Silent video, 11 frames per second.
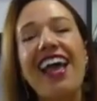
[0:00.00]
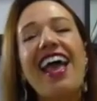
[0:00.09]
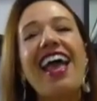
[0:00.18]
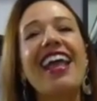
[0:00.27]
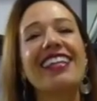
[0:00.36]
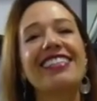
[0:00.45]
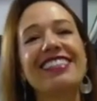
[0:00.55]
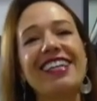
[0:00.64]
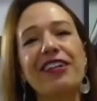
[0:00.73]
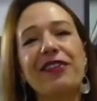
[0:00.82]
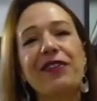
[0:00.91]
and
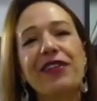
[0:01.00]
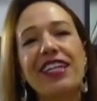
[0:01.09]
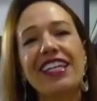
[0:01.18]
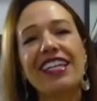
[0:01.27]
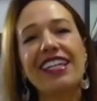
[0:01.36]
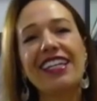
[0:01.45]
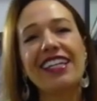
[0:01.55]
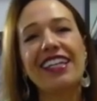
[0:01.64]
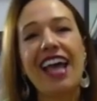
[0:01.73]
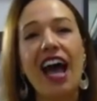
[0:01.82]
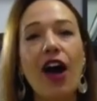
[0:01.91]
we
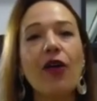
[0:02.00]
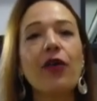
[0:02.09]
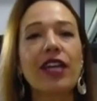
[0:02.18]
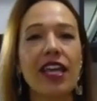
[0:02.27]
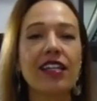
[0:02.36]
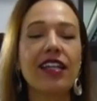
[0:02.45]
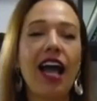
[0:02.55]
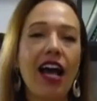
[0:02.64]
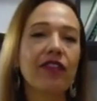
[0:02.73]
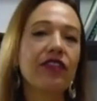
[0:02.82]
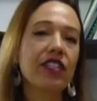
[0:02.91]
now can
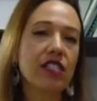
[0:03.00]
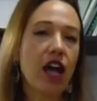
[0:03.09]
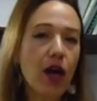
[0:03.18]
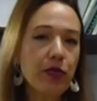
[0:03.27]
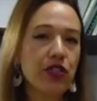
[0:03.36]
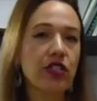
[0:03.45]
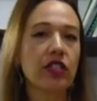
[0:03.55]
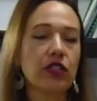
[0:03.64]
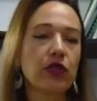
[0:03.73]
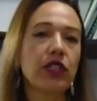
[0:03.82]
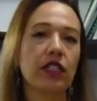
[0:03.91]
have this option
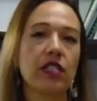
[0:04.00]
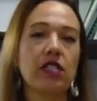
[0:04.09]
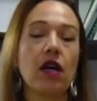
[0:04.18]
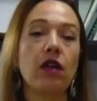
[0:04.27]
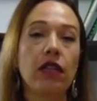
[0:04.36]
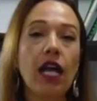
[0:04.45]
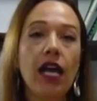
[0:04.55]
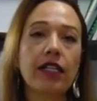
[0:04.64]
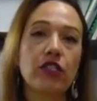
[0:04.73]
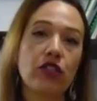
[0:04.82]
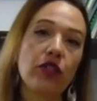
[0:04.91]
doing this online.
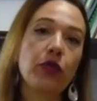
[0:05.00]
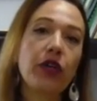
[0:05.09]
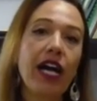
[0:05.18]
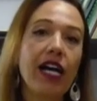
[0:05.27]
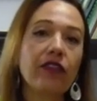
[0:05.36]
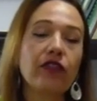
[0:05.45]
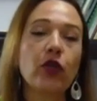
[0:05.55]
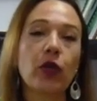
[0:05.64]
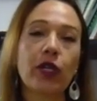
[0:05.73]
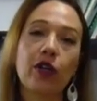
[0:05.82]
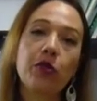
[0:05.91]
The student will have your
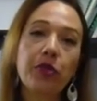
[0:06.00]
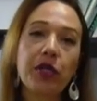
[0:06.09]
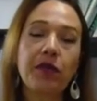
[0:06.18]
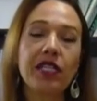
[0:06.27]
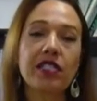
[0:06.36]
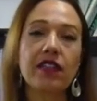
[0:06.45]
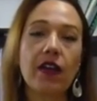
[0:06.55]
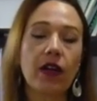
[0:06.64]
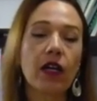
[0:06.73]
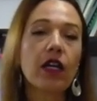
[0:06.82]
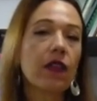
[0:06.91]
accompaniment
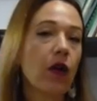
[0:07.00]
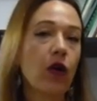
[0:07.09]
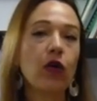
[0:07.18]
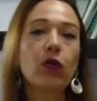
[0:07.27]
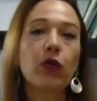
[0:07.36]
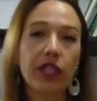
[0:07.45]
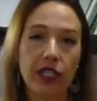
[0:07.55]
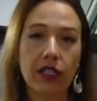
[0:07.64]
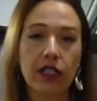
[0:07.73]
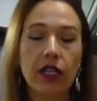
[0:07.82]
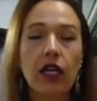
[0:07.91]
there the whole
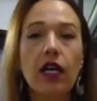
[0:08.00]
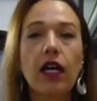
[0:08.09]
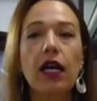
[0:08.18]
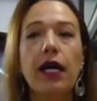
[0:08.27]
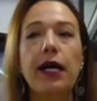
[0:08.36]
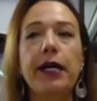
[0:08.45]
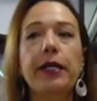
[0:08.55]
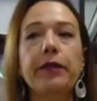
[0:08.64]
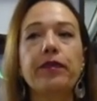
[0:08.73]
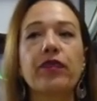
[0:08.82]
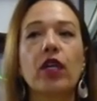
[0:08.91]
week.
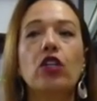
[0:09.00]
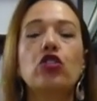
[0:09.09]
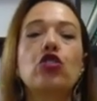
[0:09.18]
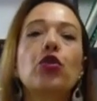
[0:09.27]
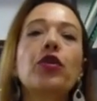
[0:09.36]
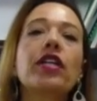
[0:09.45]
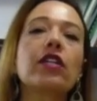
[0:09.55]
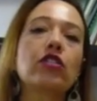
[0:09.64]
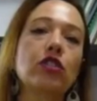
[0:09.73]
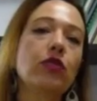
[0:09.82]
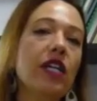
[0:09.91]
During
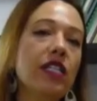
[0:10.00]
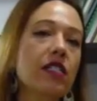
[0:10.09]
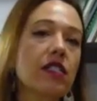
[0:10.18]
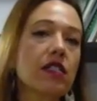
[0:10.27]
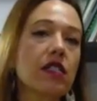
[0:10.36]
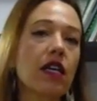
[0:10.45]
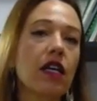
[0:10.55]
duets,